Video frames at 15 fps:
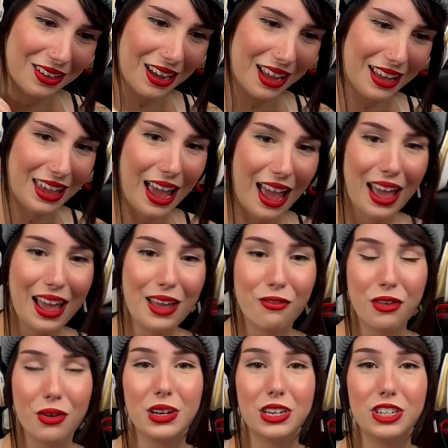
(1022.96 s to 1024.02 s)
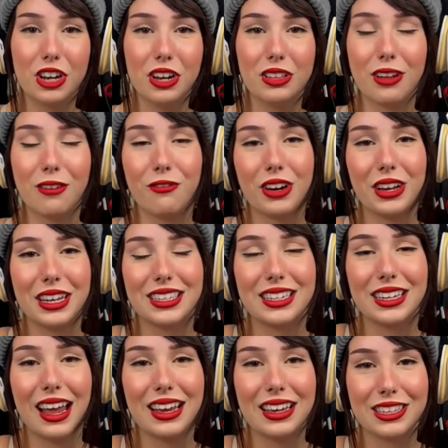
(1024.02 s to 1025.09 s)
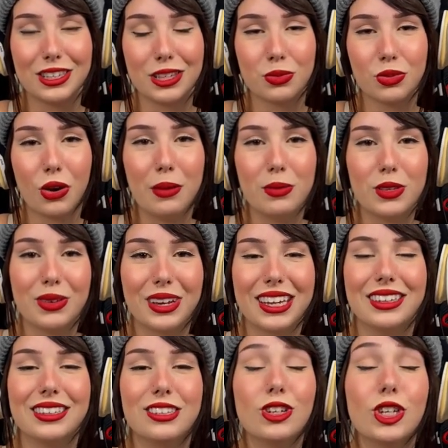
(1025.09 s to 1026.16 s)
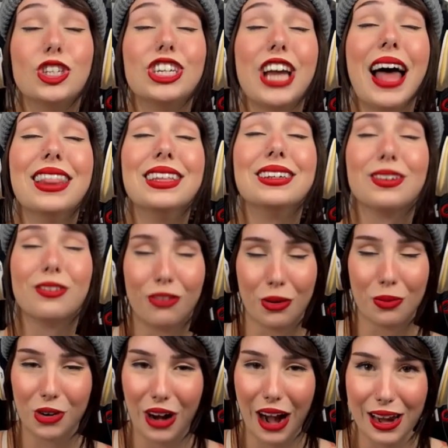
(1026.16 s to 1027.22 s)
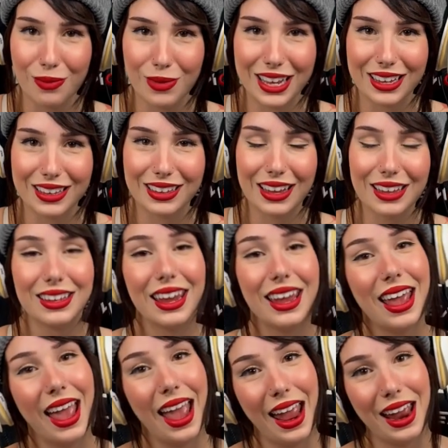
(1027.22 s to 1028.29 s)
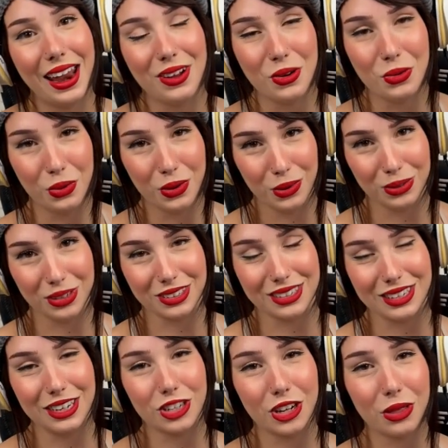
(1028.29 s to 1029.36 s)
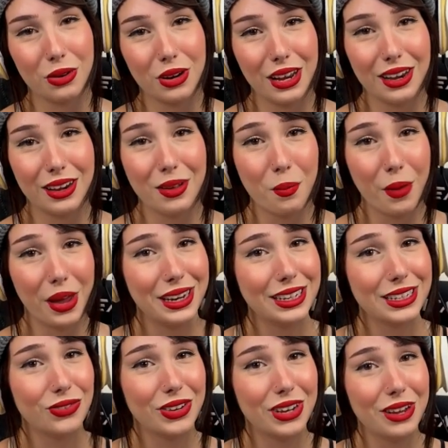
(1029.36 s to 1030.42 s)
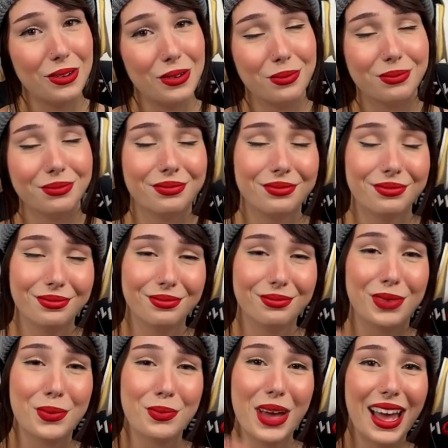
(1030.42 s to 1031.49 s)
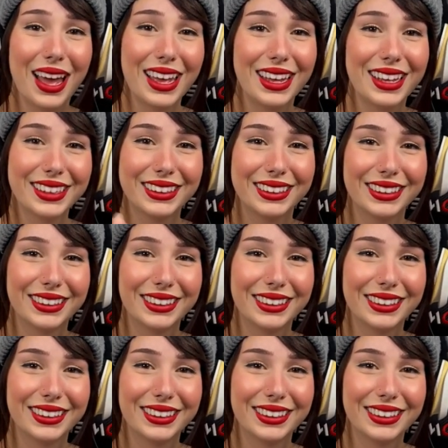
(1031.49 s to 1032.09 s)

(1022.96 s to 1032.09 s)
yeah, if you enjoyed, don't forget to like and subscribe to the channel for more anime content. And we will see each other in my next video. Bye-bye.